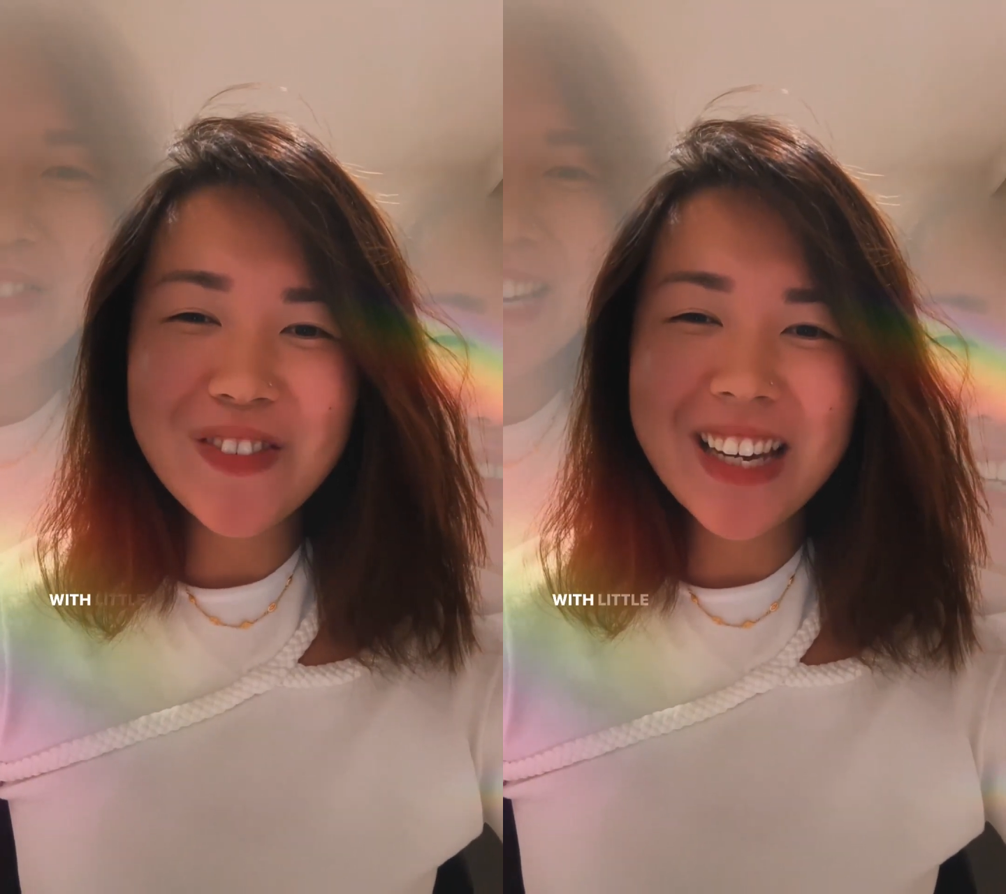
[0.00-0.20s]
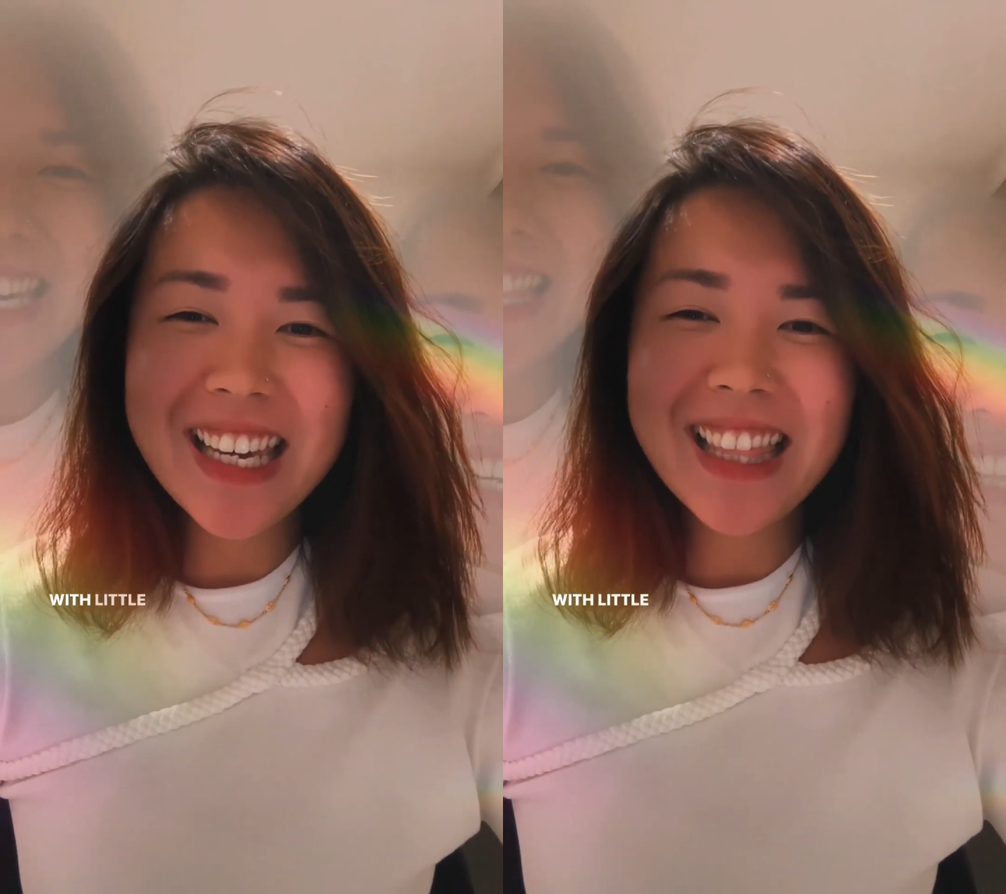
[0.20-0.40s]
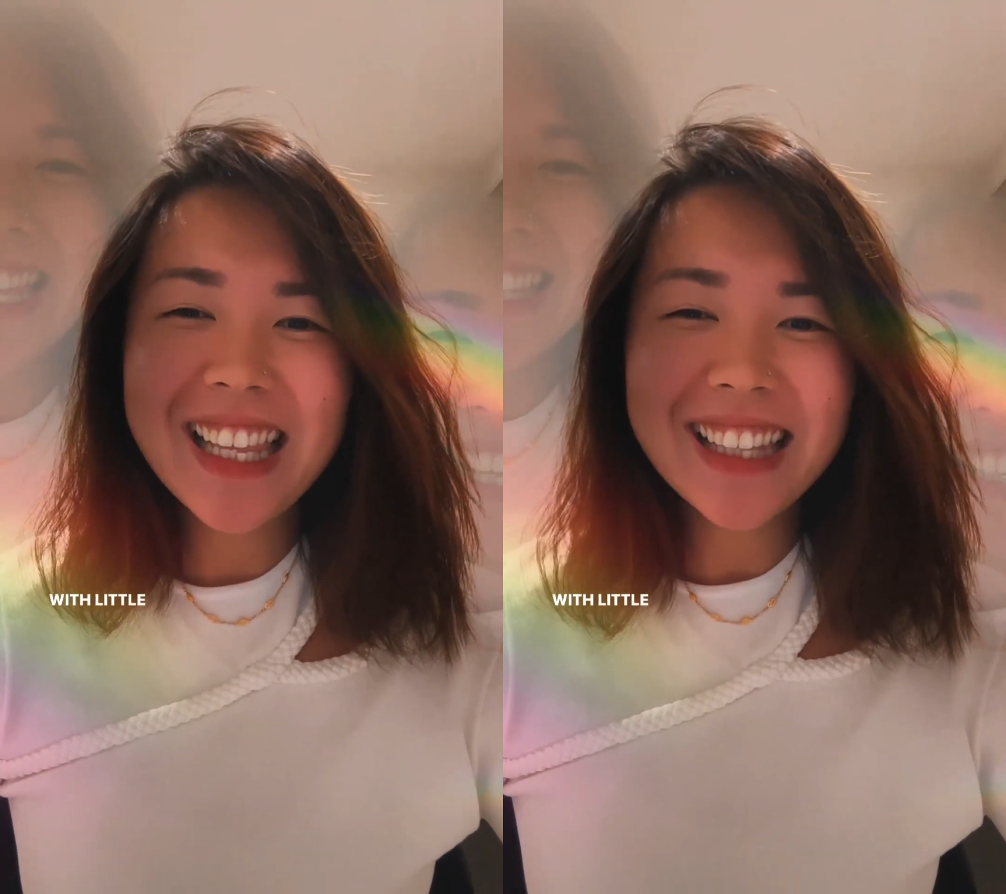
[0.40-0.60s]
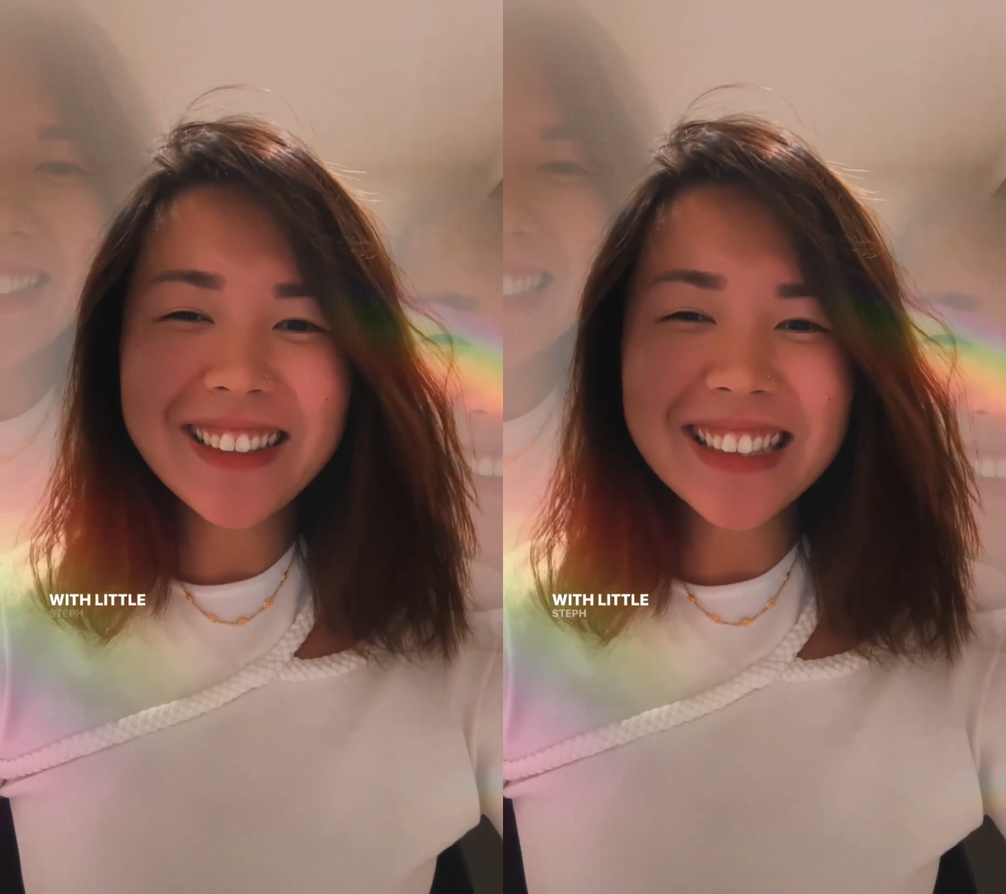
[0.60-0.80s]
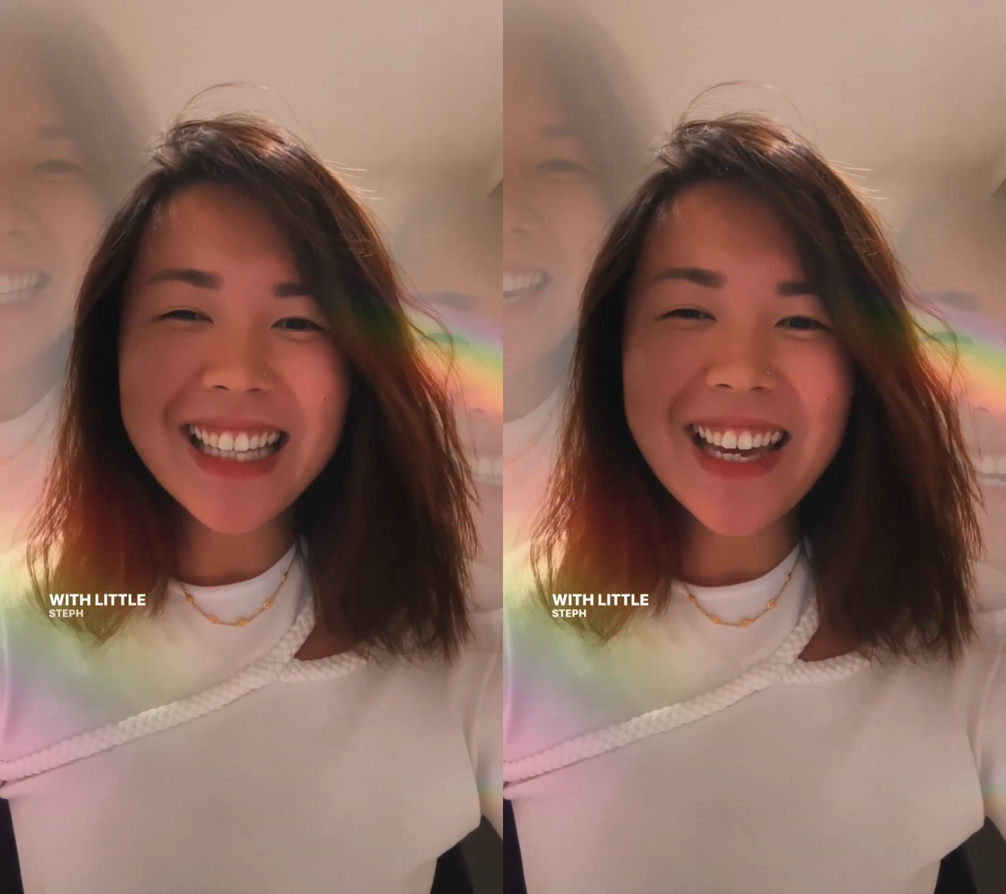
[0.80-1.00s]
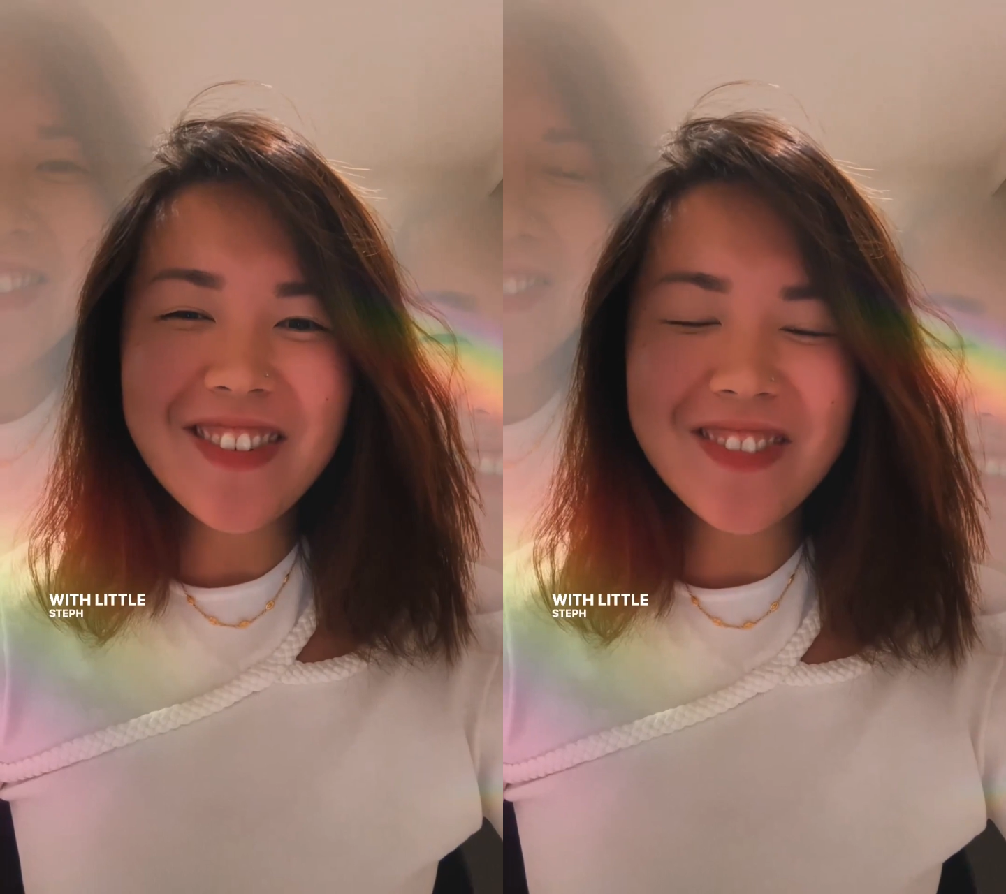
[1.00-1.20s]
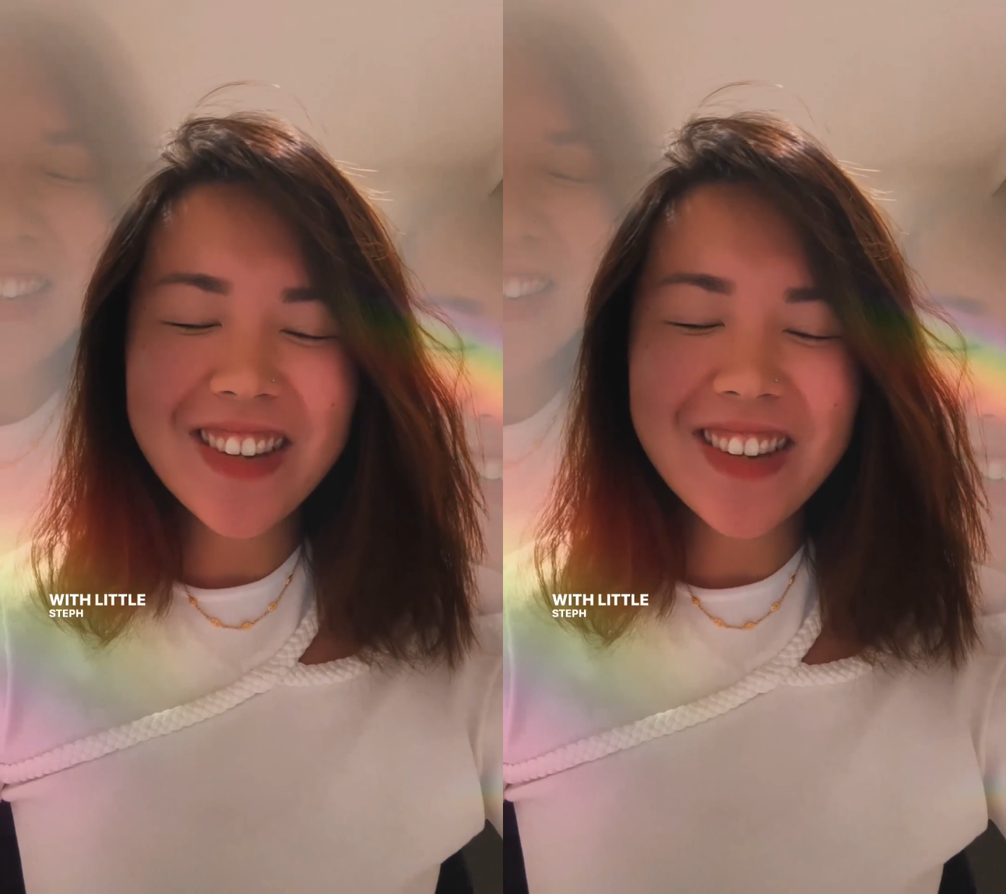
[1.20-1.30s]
with little Steph,